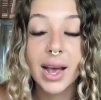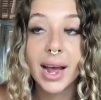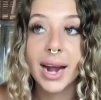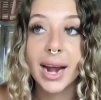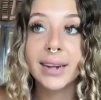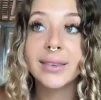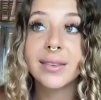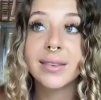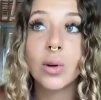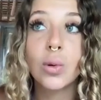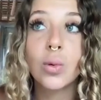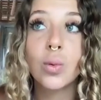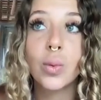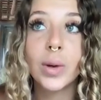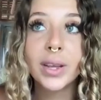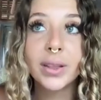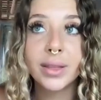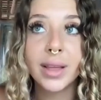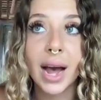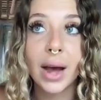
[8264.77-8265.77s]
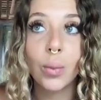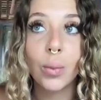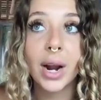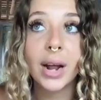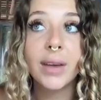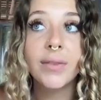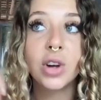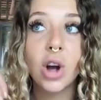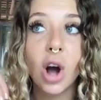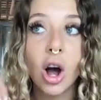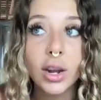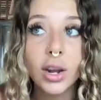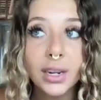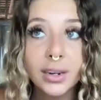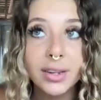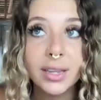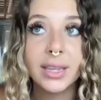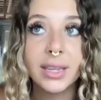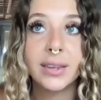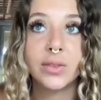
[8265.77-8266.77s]
And so with that, when I've gone
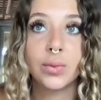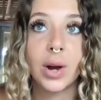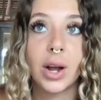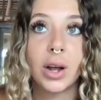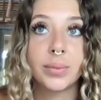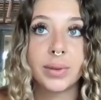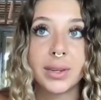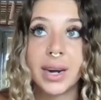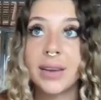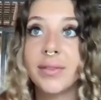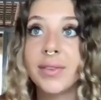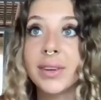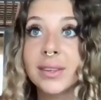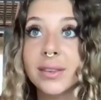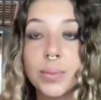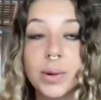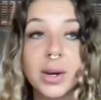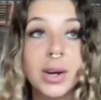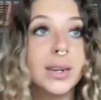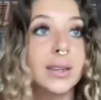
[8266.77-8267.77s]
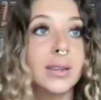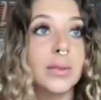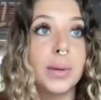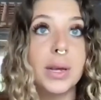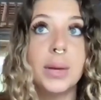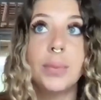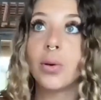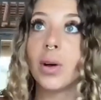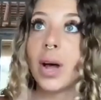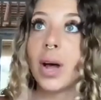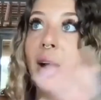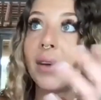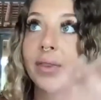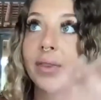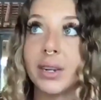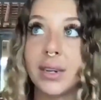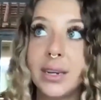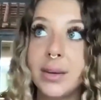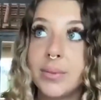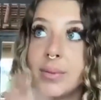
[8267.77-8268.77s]
into these realms and I've experienced people
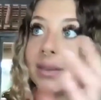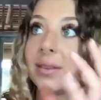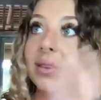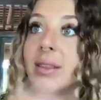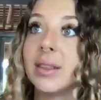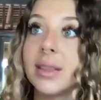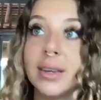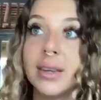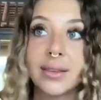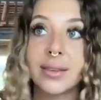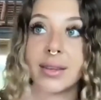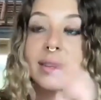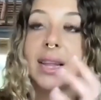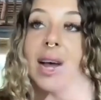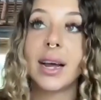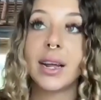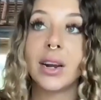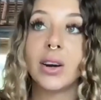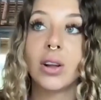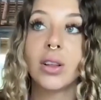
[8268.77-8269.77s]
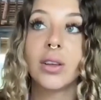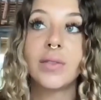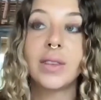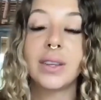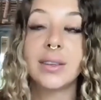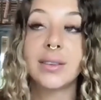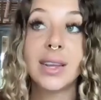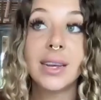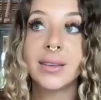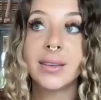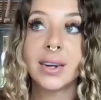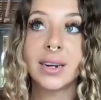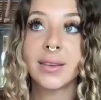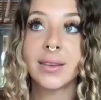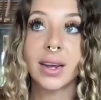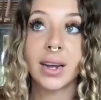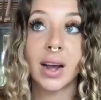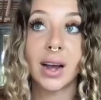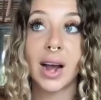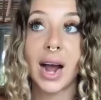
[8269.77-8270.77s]
having demons and this and that and all of these things, and it's
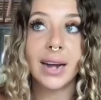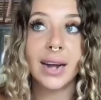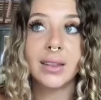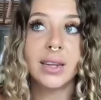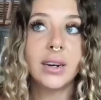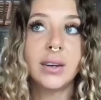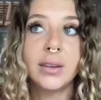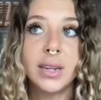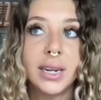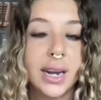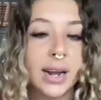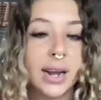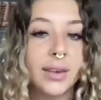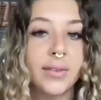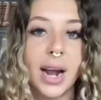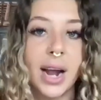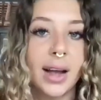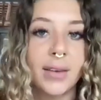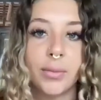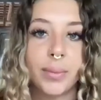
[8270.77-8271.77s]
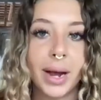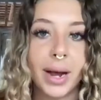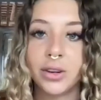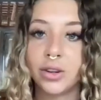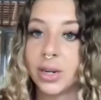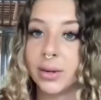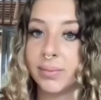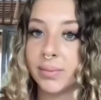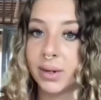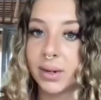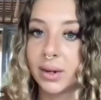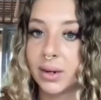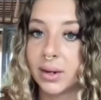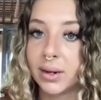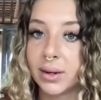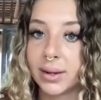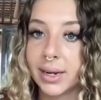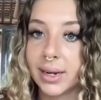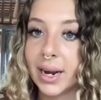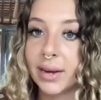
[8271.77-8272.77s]
like, I literally never have a bad dream.
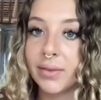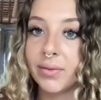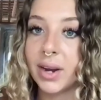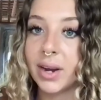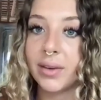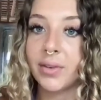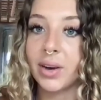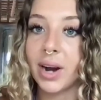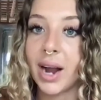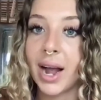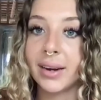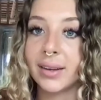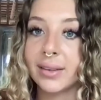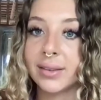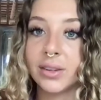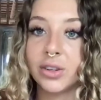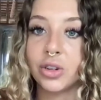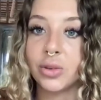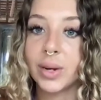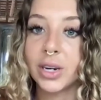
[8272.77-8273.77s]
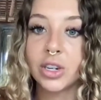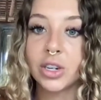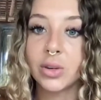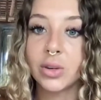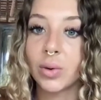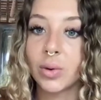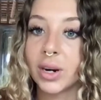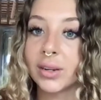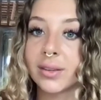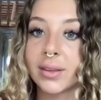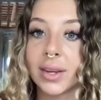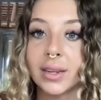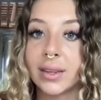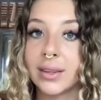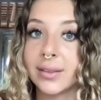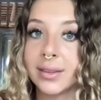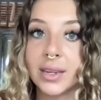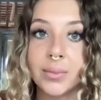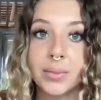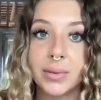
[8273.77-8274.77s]
Like I've never had a situation where it's like
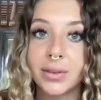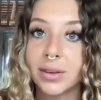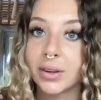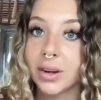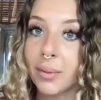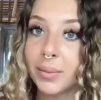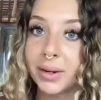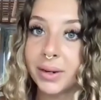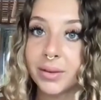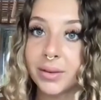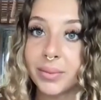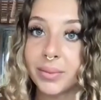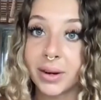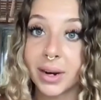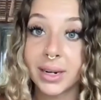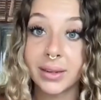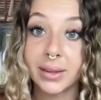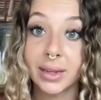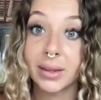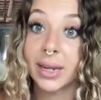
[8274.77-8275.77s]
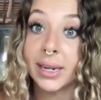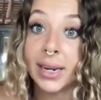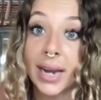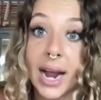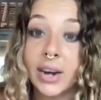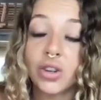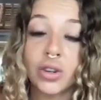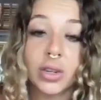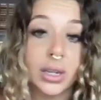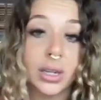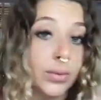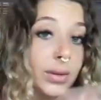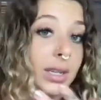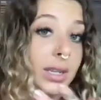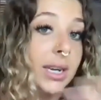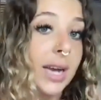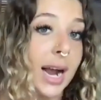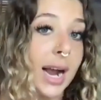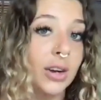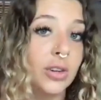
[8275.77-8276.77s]
these demons are coming to me or anything. Like actually,
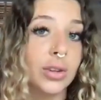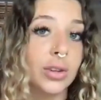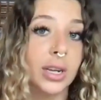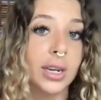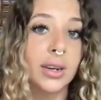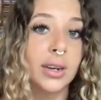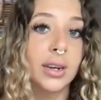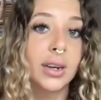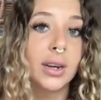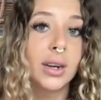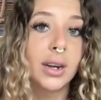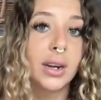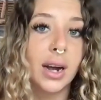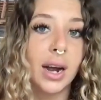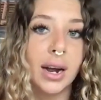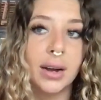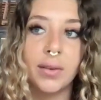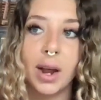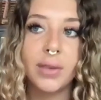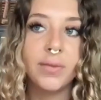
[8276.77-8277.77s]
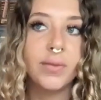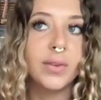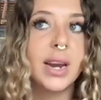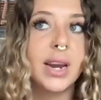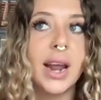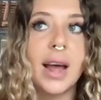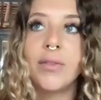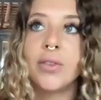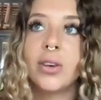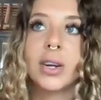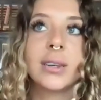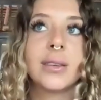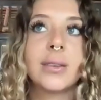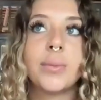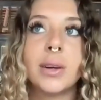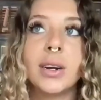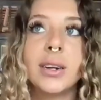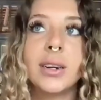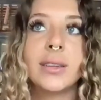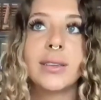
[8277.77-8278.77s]
really actually, I've never
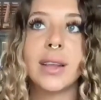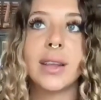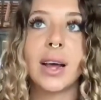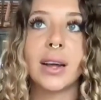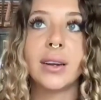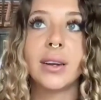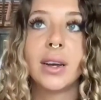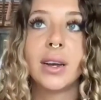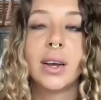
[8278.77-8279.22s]
experienced that.